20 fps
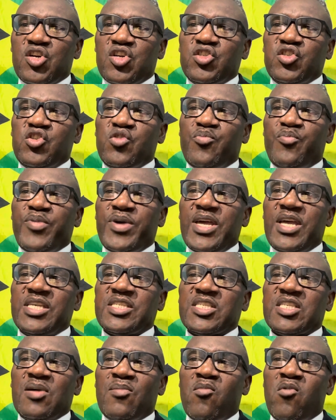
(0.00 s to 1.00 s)
to pay
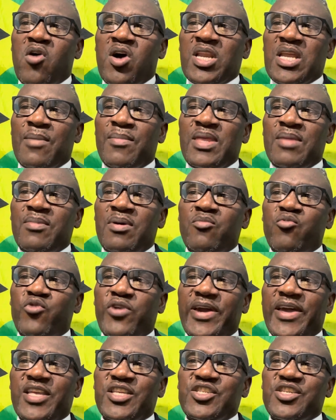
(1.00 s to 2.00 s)
someone a minimum
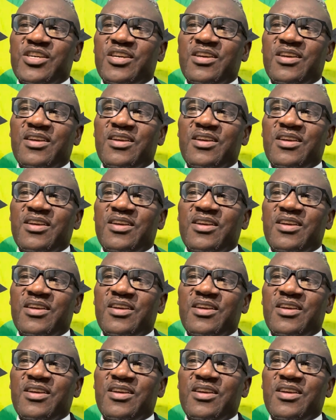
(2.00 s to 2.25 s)
wage